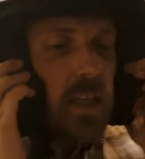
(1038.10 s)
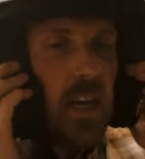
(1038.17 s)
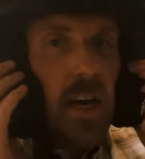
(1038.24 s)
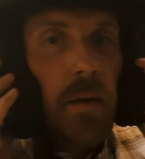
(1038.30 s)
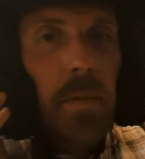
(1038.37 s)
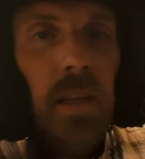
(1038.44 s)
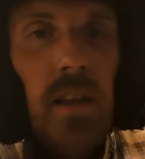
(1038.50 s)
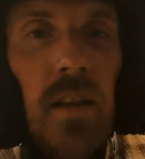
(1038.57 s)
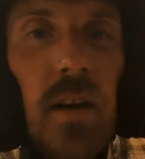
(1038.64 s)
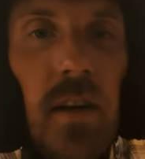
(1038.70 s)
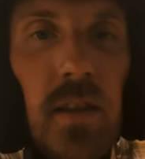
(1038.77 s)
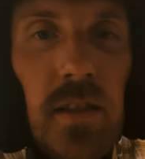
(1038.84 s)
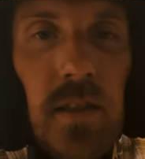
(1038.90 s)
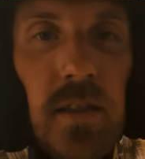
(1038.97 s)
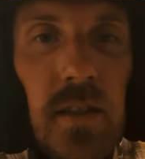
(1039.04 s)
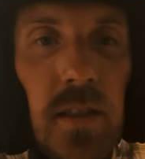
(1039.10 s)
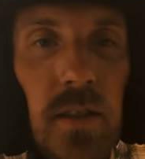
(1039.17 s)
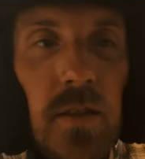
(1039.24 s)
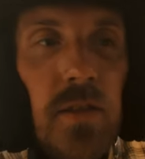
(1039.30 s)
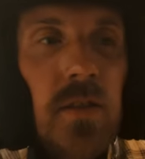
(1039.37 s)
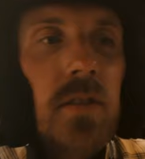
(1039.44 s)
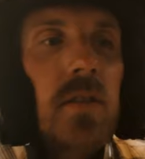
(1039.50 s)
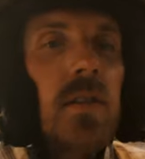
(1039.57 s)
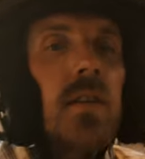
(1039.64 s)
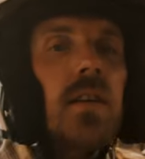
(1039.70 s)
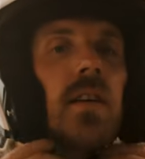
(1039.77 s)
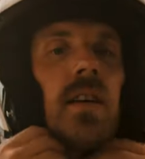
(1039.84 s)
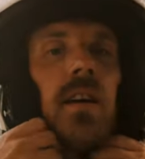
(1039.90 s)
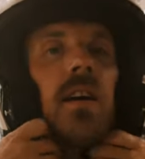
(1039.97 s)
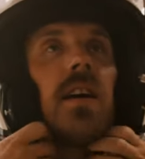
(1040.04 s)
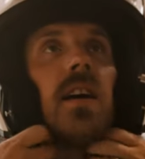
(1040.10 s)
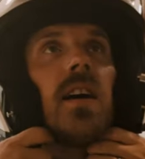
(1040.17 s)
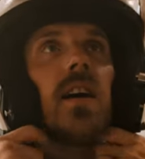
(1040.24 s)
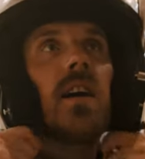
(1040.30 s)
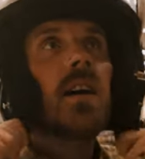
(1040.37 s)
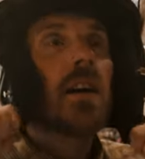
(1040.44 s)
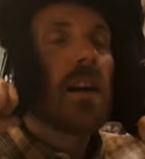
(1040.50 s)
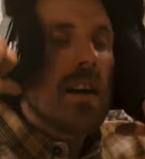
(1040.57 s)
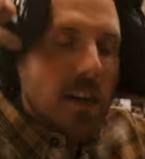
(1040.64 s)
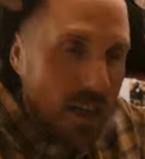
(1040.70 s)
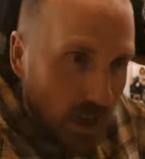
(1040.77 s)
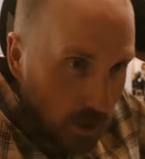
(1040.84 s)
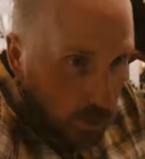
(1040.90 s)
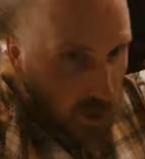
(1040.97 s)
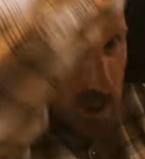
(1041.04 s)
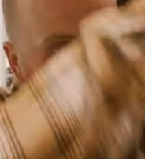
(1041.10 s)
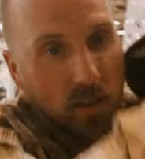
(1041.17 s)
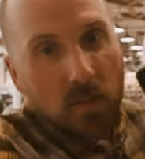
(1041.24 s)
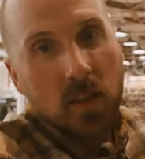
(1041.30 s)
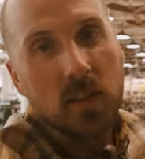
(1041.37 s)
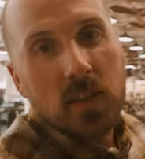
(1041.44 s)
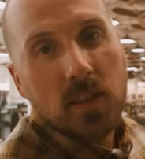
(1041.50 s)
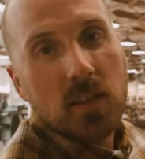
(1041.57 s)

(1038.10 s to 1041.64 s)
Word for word: Yeah, I mean, large is huge. I might even,